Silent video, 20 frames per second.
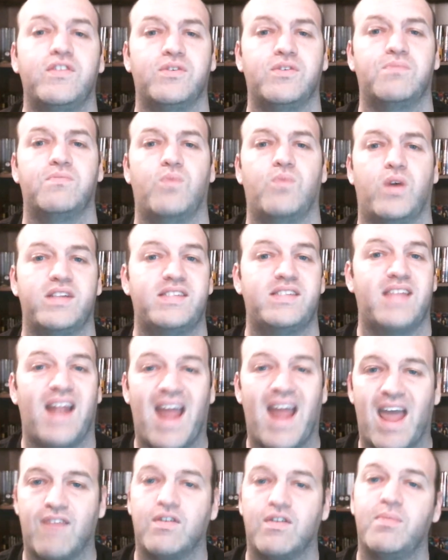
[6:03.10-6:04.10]
are ones that
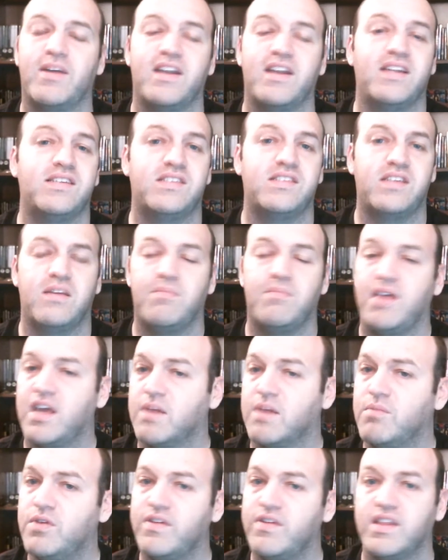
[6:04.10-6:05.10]
everybody needs to see, being a
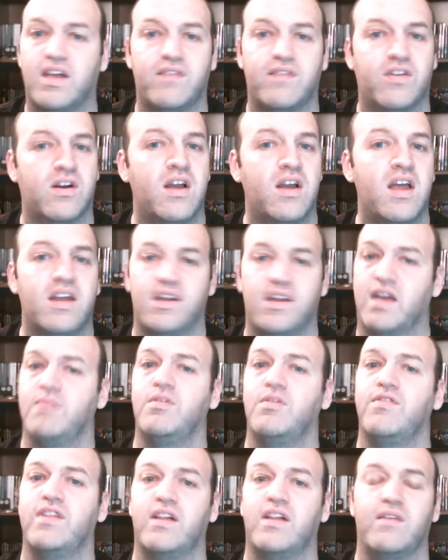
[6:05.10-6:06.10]
movie lover,
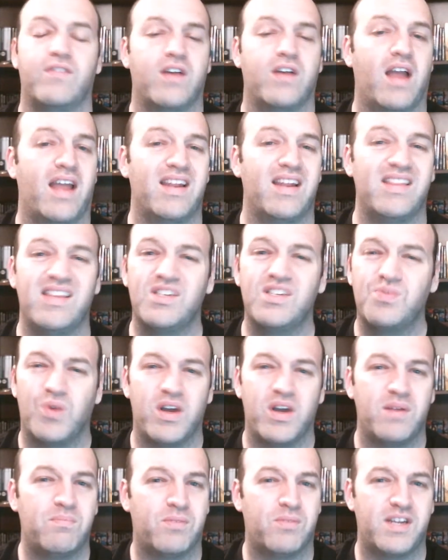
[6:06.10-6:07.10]
non-movie lover. And in this
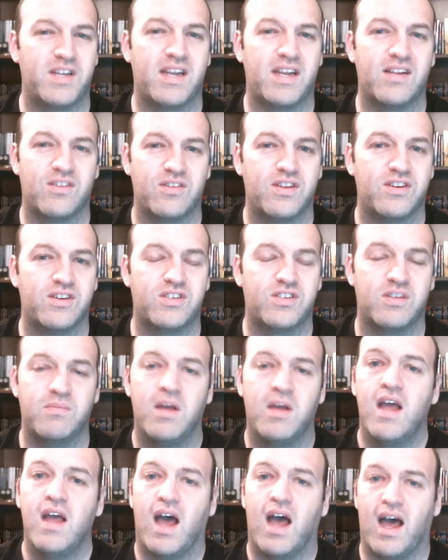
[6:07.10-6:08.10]
one particularly, there's some
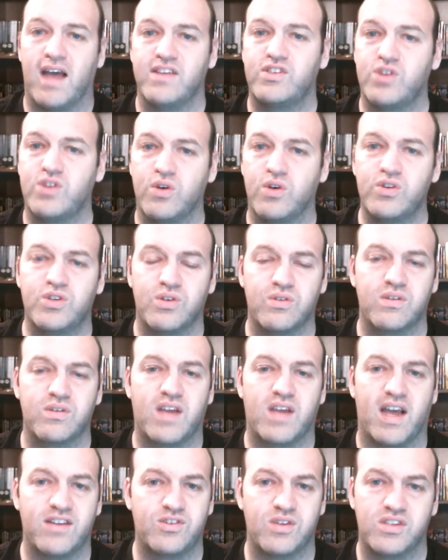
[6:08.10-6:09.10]
social
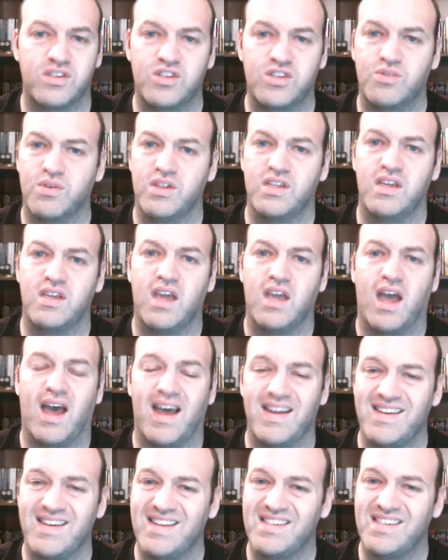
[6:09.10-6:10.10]
constructs you really
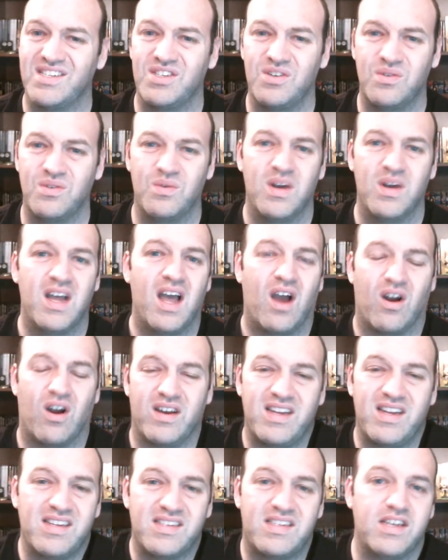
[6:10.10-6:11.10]
need to do, or
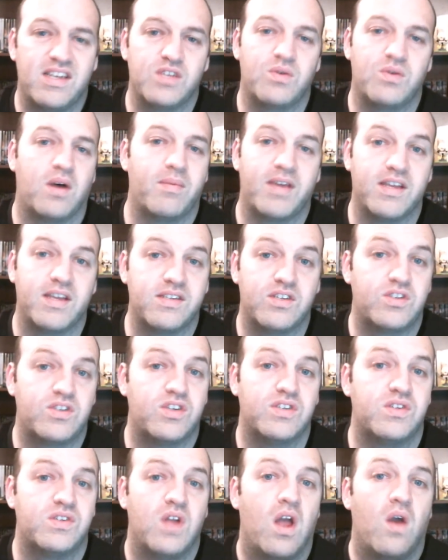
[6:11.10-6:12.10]
need to see as well, because it's
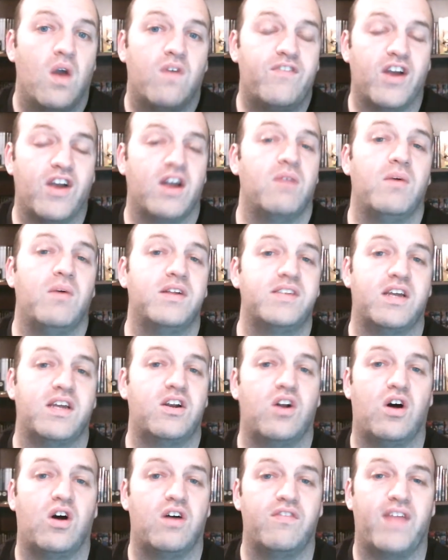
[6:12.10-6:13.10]
just very well done
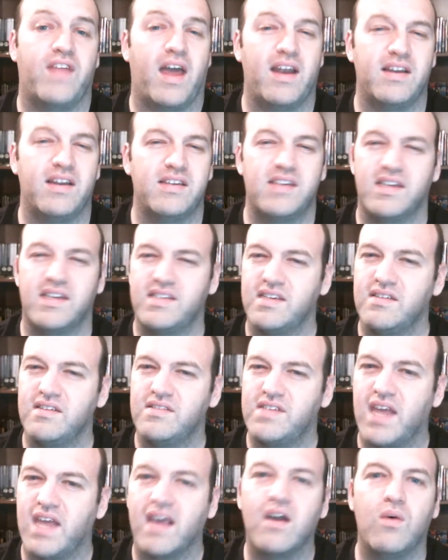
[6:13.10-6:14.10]
and all of that, and it doesn't
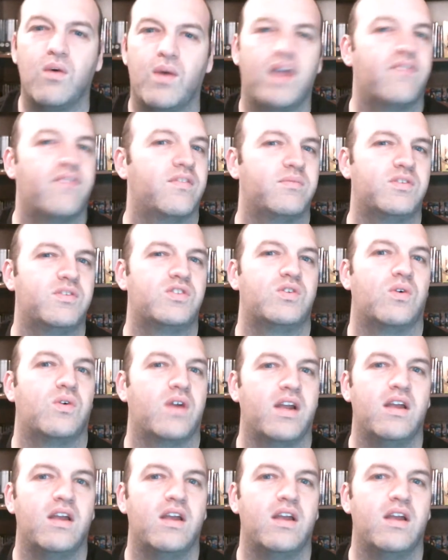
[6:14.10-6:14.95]
take away from the story.